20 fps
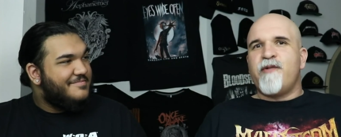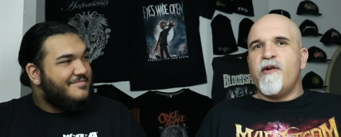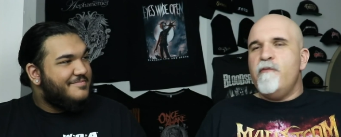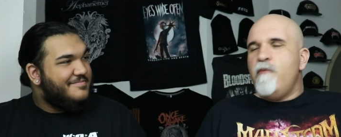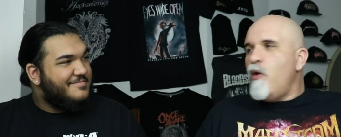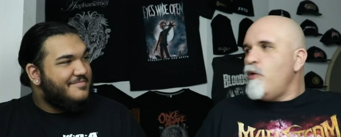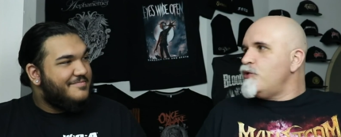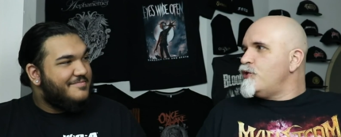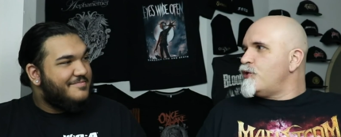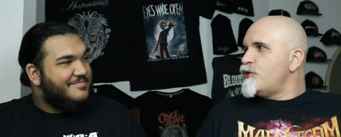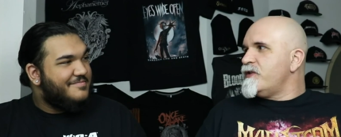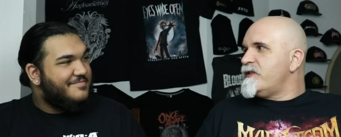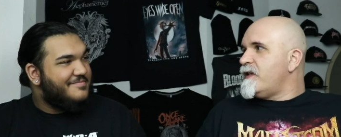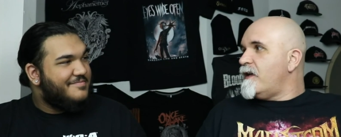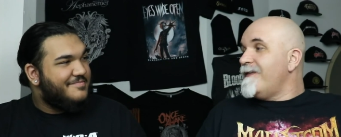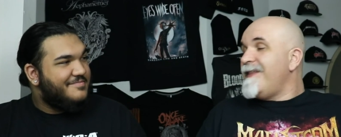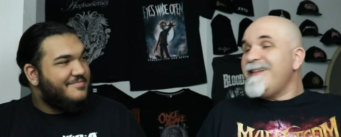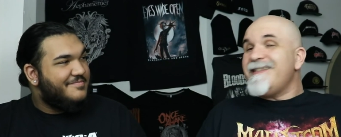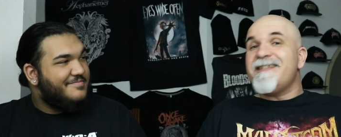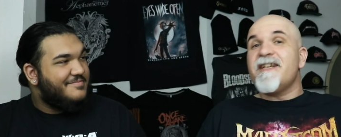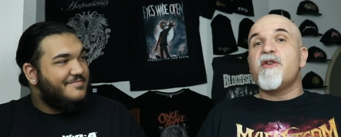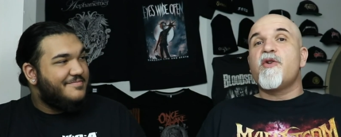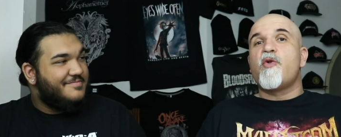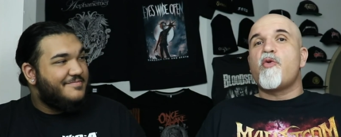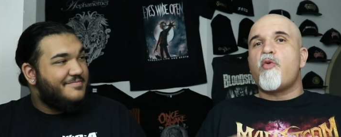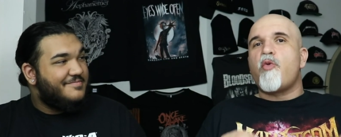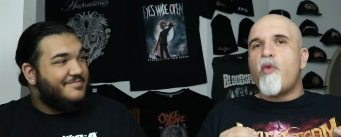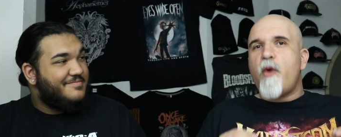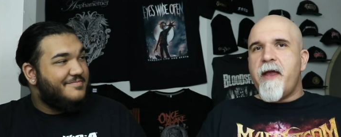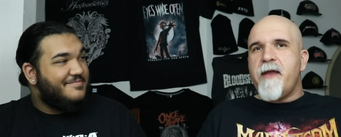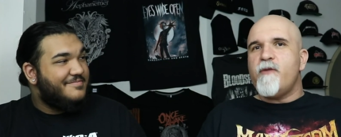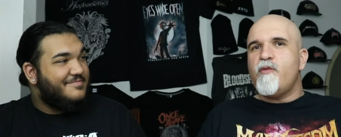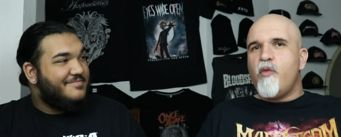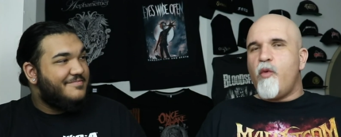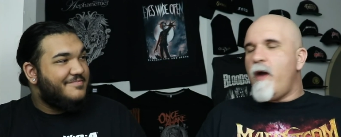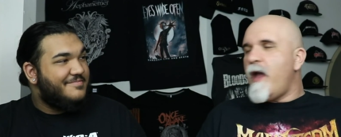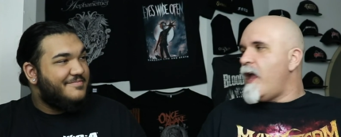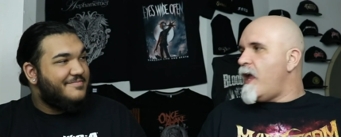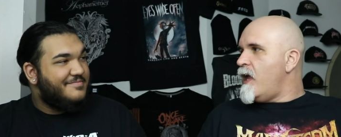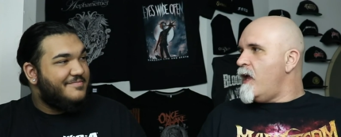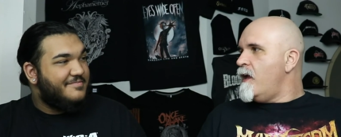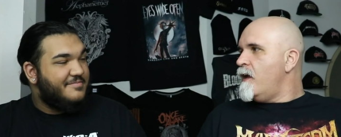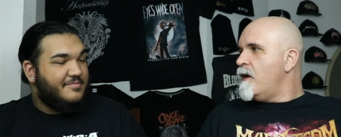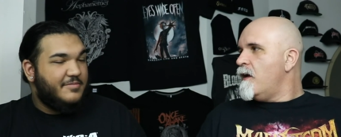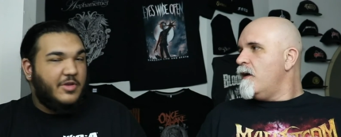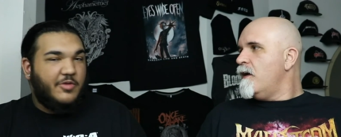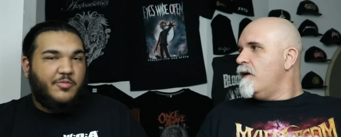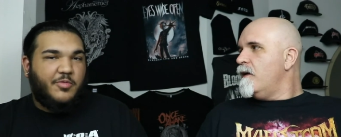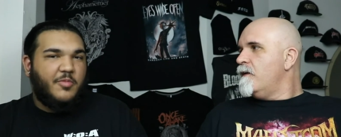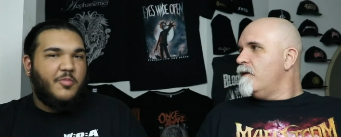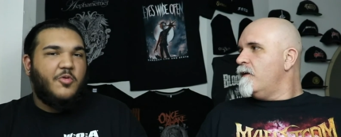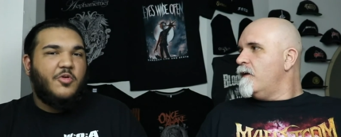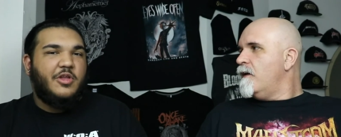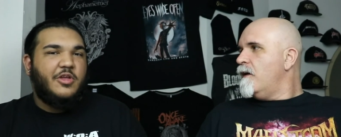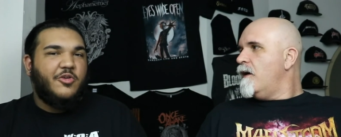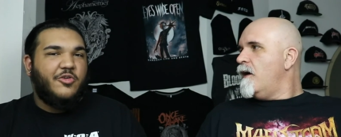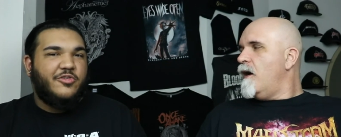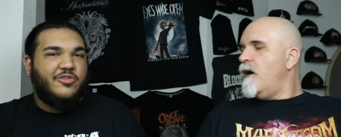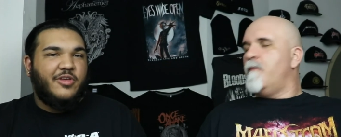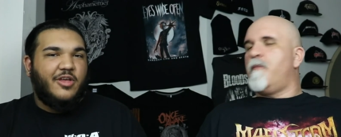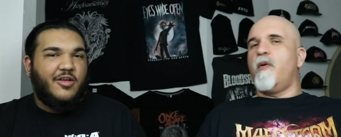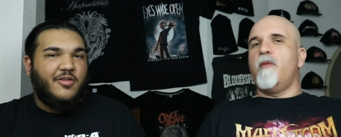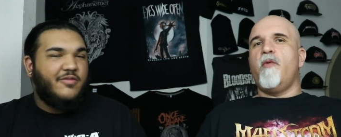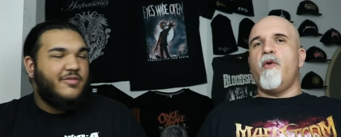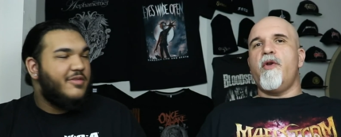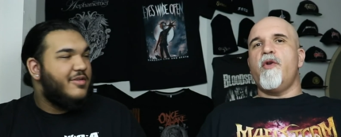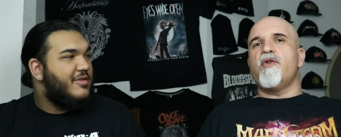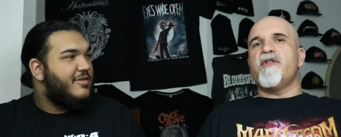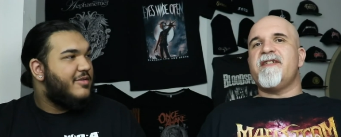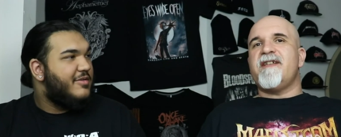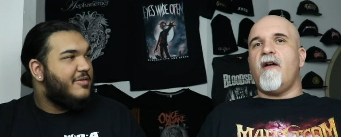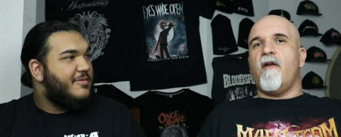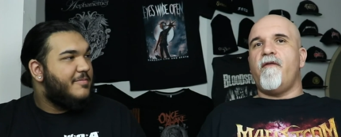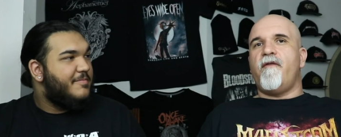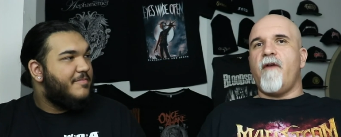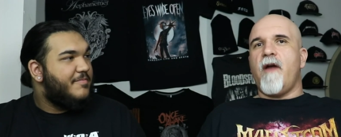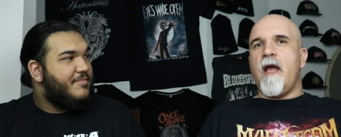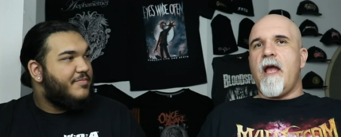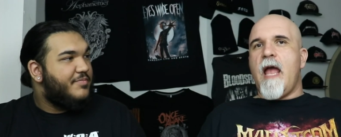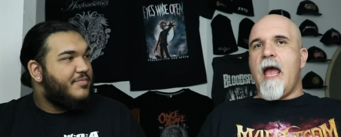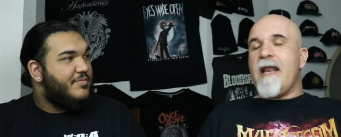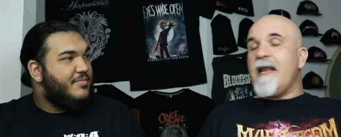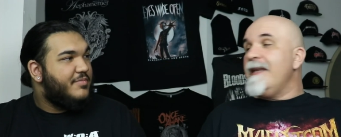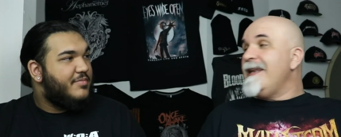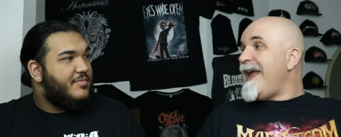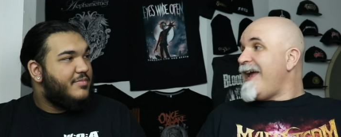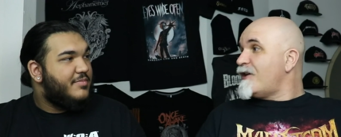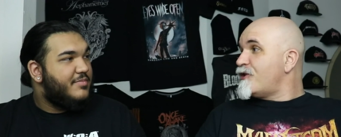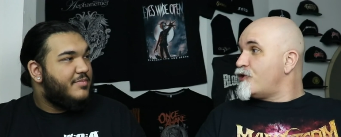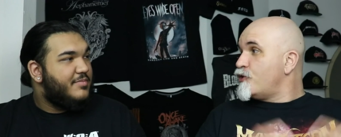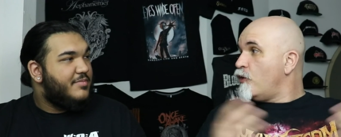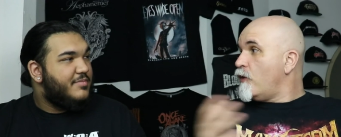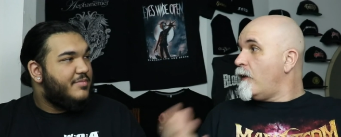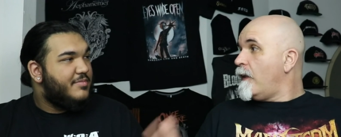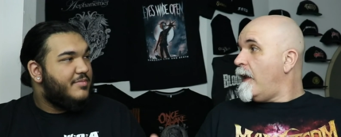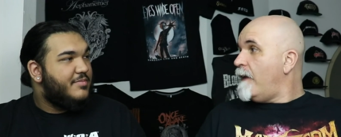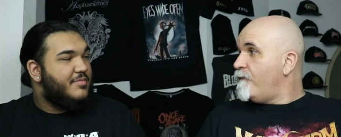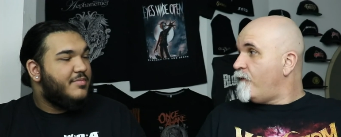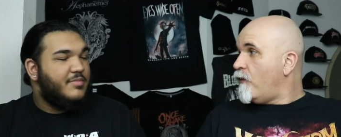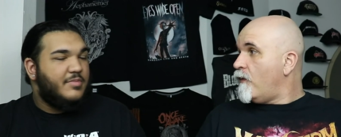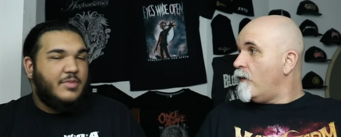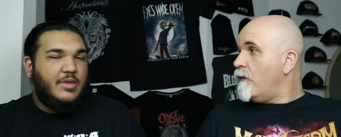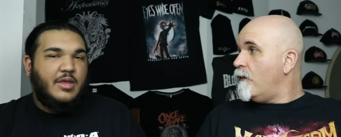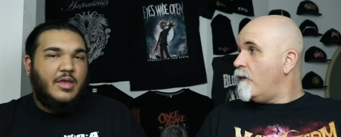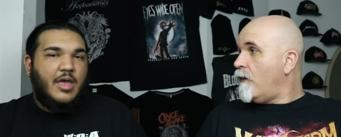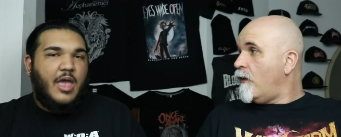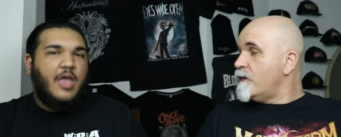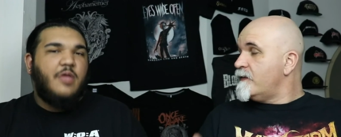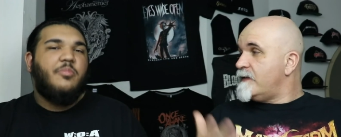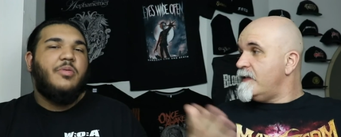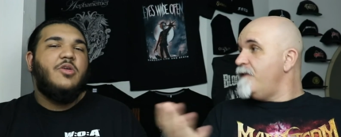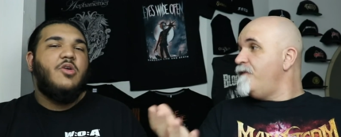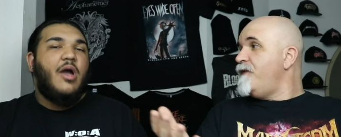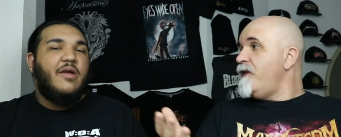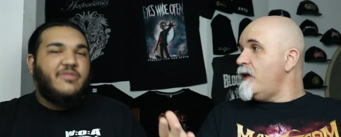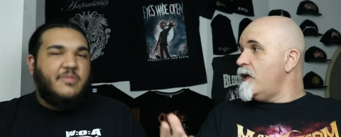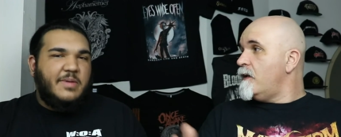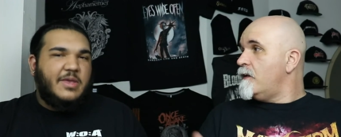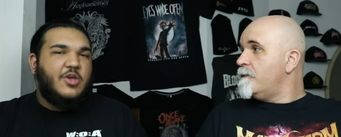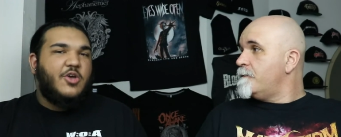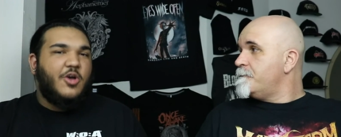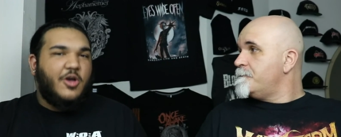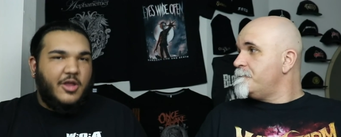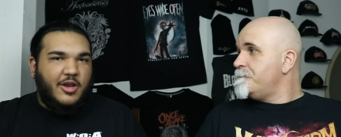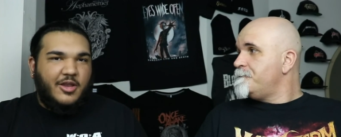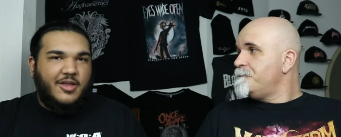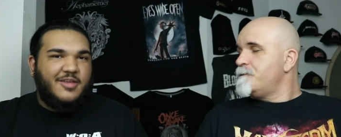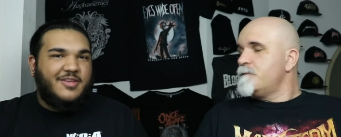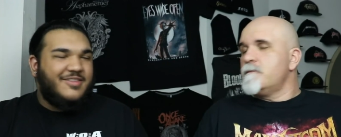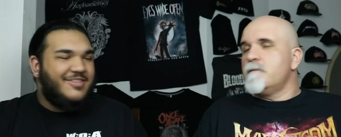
Speaker 1: promote yourself. That's a great way of promoting yourself. Of promoting yourself at a national level on yeah, TV. You have to be
Speaker 2: good.